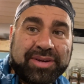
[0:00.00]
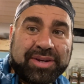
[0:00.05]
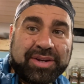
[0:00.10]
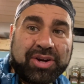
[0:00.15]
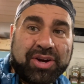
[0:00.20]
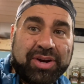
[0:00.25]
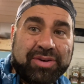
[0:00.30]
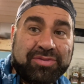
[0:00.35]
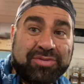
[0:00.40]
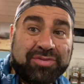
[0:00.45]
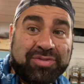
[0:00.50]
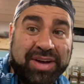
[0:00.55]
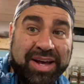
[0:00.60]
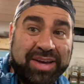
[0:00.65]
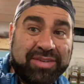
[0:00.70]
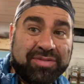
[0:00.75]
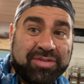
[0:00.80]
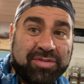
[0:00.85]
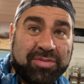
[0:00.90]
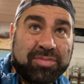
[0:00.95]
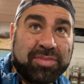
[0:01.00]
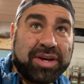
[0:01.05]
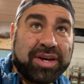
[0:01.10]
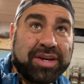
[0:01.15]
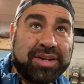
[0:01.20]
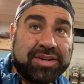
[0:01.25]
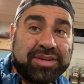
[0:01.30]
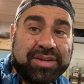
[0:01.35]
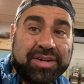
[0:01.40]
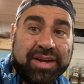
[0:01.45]
Got 5 of them
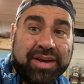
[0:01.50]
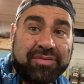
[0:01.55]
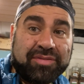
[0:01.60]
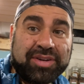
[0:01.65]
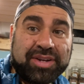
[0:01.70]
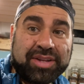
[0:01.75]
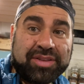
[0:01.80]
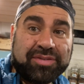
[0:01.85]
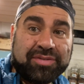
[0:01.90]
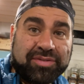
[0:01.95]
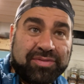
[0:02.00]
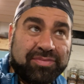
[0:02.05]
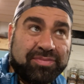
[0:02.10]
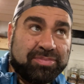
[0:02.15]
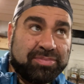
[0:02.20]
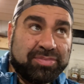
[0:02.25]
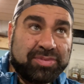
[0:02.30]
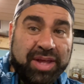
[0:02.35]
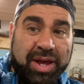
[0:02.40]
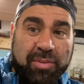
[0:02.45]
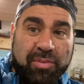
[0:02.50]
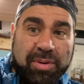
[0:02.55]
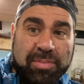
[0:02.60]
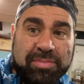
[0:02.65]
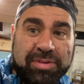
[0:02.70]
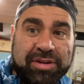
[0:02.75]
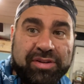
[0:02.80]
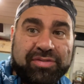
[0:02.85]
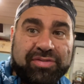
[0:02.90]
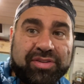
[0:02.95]
done. Haven't done that one
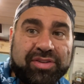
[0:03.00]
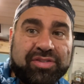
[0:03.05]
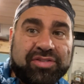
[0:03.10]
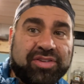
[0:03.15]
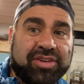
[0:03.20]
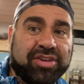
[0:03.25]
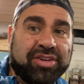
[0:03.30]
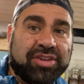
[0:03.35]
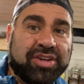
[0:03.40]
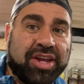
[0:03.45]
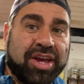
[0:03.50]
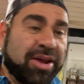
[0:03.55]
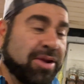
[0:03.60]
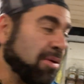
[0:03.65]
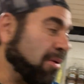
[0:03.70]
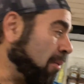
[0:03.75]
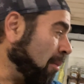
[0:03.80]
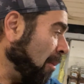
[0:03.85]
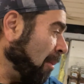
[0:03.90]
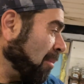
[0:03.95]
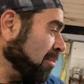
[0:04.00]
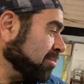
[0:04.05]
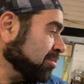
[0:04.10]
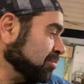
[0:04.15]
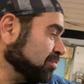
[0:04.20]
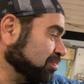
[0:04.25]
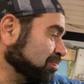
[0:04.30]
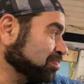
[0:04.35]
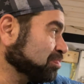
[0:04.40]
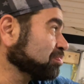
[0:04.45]
piece for the ceiling yet,
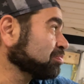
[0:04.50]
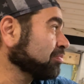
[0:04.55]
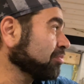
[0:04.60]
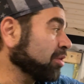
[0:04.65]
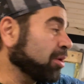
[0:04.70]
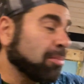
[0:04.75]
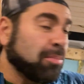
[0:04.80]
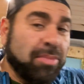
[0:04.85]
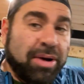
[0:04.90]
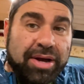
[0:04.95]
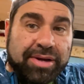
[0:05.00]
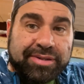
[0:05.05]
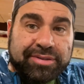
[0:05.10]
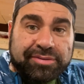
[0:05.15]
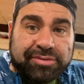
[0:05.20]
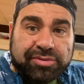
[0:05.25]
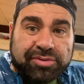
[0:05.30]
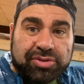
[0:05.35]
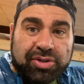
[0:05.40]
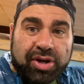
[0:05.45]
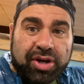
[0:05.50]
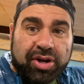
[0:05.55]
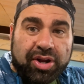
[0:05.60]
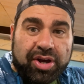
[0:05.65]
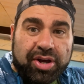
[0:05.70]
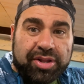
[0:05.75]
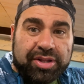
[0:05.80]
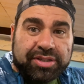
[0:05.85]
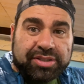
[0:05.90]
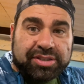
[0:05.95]
but got
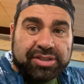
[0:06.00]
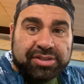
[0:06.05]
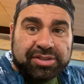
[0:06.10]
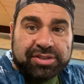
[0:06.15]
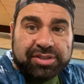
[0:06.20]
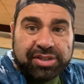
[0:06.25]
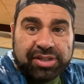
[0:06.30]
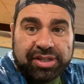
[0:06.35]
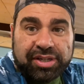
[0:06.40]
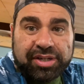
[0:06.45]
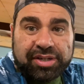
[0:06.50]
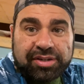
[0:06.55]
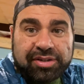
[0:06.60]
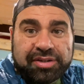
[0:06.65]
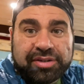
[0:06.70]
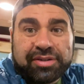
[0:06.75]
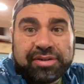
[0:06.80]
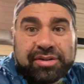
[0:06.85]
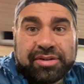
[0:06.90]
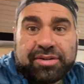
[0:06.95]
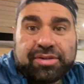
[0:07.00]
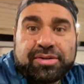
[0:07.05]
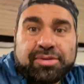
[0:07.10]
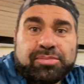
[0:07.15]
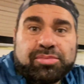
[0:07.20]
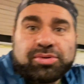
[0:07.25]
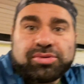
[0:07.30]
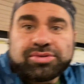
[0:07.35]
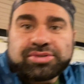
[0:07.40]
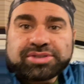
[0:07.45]
all this insulated
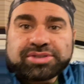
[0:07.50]
on both